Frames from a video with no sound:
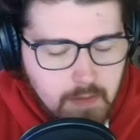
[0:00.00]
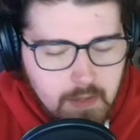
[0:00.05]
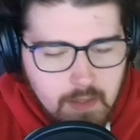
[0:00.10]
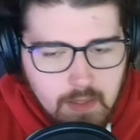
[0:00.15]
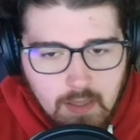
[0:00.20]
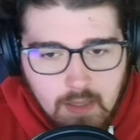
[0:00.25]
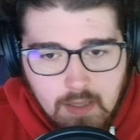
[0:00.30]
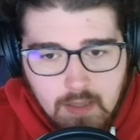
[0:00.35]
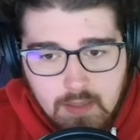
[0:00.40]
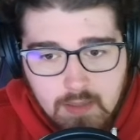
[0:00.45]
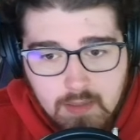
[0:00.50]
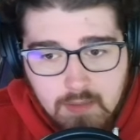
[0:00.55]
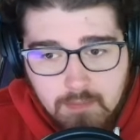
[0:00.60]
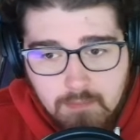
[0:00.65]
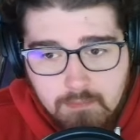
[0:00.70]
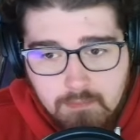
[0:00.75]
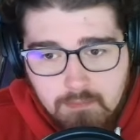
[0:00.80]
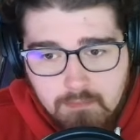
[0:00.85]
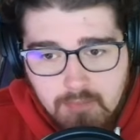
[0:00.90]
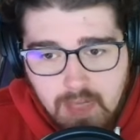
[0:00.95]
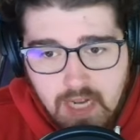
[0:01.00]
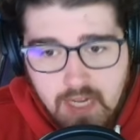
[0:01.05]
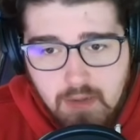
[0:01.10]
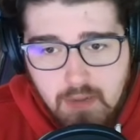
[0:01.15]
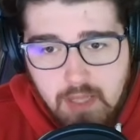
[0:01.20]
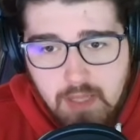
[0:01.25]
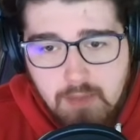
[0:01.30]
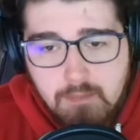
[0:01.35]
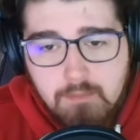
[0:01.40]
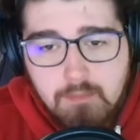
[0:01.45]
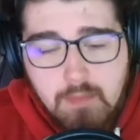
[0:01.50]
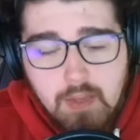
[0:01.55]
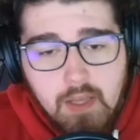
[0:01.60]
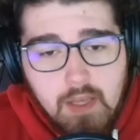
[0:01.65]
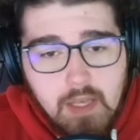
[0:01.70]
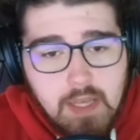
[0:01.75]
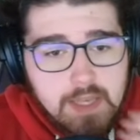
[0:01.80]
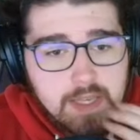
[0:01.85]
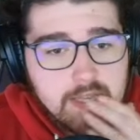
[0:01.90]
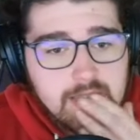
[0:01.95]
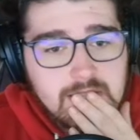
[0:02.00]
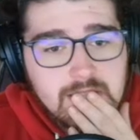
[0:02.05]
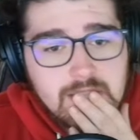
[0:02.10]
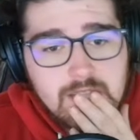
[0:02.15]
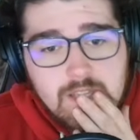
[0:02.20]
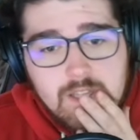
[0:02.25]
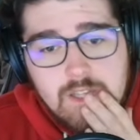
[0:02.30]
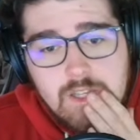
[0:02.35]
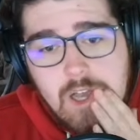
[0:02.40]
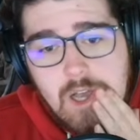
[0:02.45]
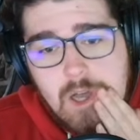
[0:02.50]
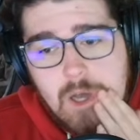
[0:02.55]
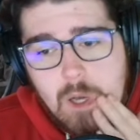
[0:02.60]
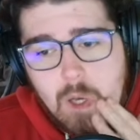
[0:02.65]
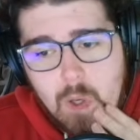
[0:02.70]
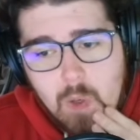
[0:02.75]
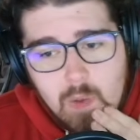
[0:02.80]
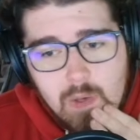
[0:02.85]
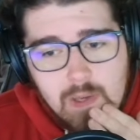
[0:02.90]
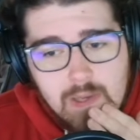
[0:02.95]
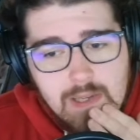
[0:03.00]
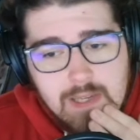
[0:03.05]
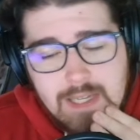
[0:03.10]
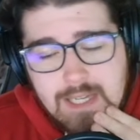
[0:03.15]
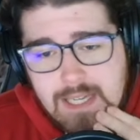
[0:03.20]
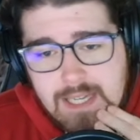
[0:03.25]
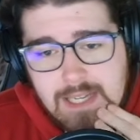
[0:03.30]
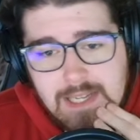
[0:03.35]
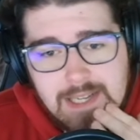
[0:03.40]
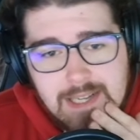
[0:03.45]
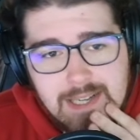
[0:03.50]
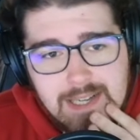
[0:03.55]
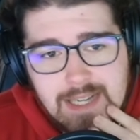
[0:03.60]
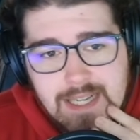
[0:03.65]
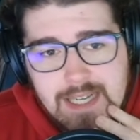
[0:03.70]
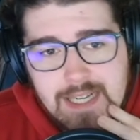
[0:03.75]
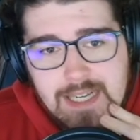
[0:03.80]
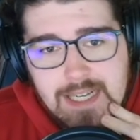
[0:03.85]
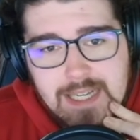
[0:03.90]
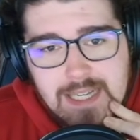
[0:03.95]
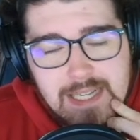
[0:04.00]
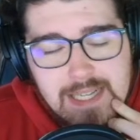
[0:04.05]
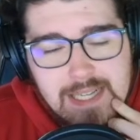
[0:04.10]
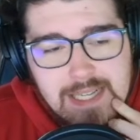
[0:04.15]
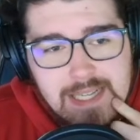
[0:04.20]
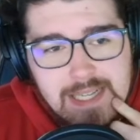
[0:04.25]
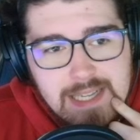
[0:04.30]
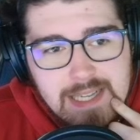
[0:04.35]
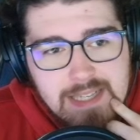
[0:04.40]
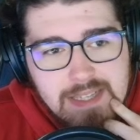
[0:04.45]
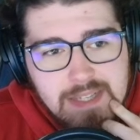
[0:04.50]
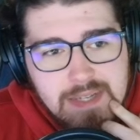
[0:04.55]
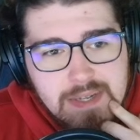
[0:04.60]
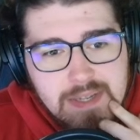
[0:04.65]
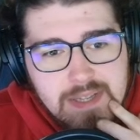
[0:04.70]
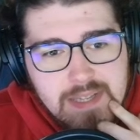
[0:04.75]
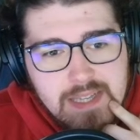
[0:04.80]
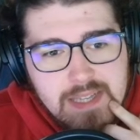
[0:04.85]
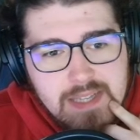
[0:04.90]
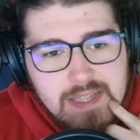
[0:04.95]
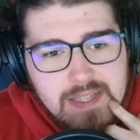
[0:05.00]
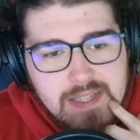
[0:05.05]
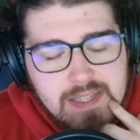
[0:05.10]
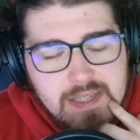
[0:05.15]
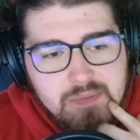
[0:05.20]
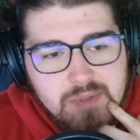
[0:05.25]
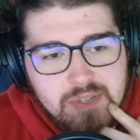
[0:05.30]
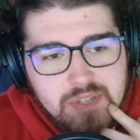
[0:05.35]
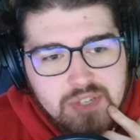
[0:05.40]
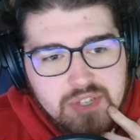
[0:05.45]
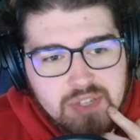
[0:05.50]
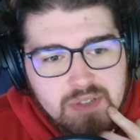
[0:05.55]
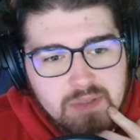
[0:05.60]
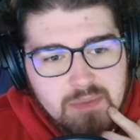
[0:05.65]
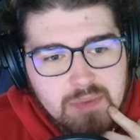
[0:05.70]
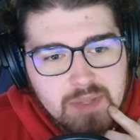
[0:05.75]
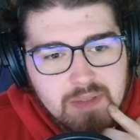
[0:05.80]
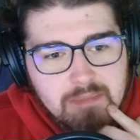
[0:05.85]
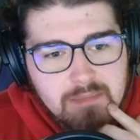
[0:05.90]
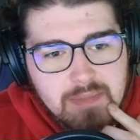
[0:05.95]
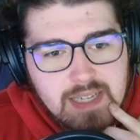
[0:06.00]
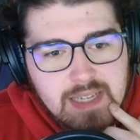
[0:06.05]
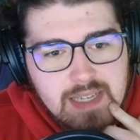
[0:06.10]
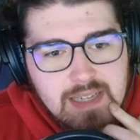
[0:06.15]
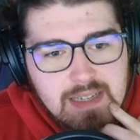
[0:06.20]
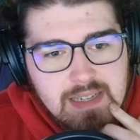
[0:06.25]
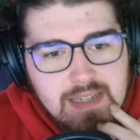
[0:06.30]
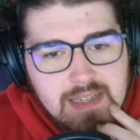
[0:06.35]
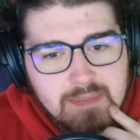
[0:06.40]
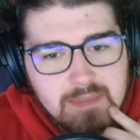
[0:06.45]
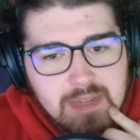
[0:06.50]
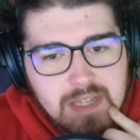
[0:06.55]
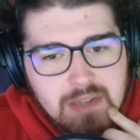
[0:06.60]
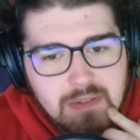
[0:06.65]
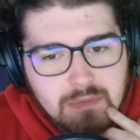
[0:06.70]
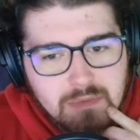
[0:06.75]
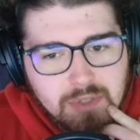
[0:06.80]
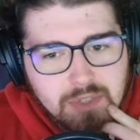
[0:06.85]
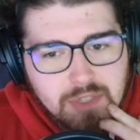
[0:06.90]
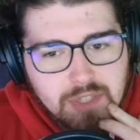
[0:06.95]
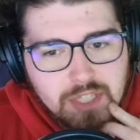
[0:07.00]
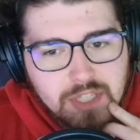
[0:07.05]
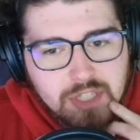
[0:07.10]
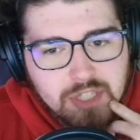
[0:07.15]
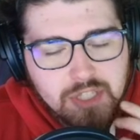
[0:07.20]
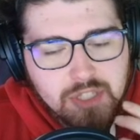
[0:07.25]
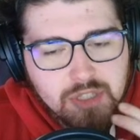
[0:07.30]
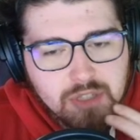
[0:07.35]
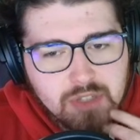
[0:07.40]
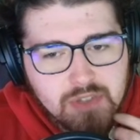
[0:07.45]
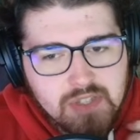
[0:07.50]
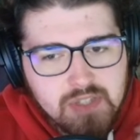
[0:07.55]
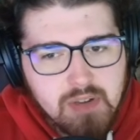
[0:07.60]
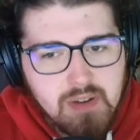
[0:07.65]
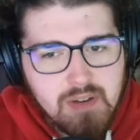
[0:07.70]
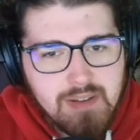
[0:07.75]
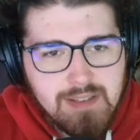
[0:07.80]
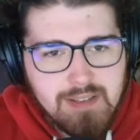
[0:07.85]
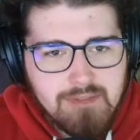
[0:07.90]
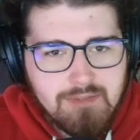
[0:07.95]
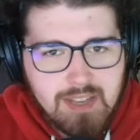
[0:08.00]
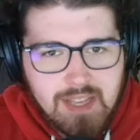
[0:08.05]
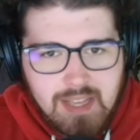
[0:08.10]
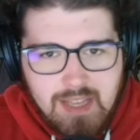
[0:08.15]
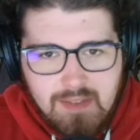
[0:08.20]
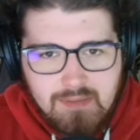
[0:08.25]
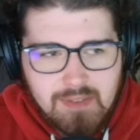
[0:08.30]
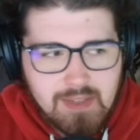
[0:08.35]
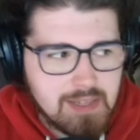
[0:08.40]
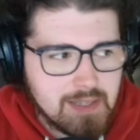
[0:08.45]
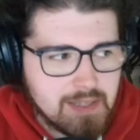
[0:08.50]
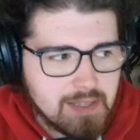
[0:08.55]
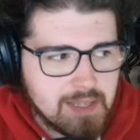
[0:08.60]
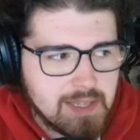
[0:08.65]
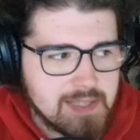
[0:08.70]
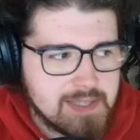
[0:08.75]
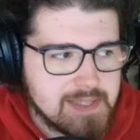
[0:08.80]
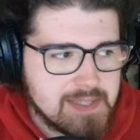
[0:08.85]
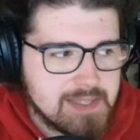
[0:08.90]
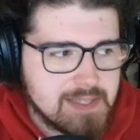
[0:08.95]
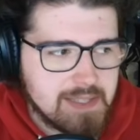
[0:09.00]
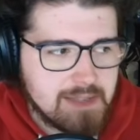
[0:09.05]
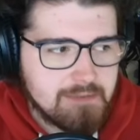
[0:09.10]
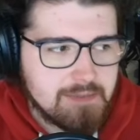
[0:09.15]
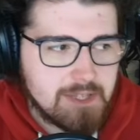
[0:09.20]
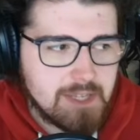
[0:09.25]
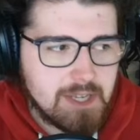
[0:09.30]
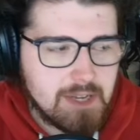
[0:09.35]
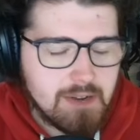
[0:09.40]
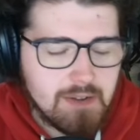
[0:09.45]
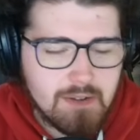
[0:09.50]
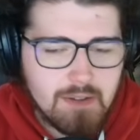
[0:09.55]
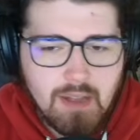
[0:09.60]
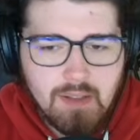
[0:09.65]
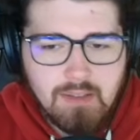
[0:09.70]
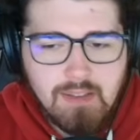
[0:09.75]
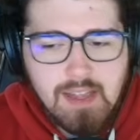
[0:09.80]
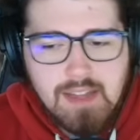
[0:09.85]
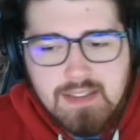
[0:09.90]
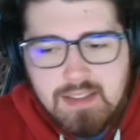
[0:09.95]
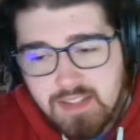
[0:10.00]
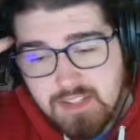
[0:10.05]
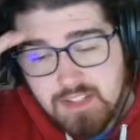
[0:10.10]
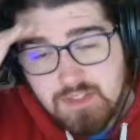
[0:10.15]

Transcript: But anyway, so... is there anything else that I'm going to show you in the mod? I'm not really sure. Sorry if I have a lot of cuts and stuff in here. It's